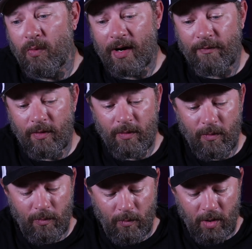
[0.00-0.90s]
whatever
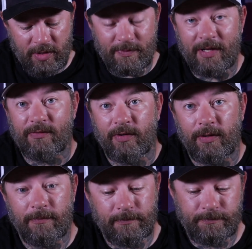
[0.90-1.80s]
works best for
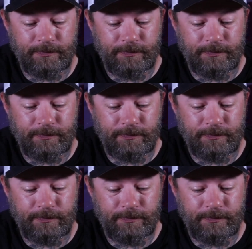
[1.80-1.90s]
you.